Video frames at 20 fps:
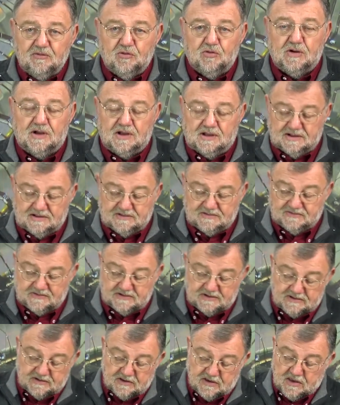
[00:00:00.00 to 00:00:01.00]
because
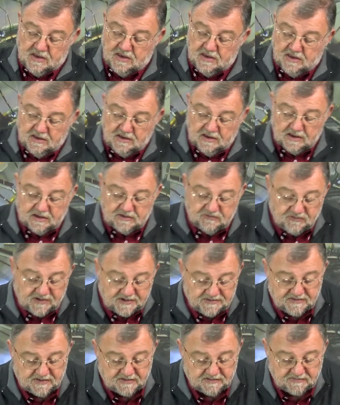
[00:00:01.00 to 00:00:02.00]
that what it
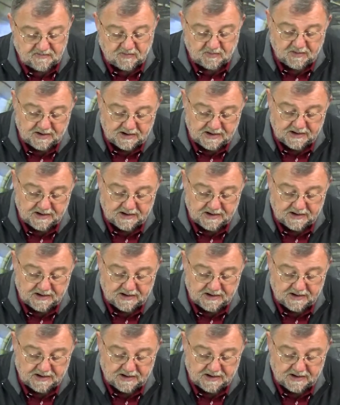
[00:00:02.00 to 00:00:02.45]
can measure and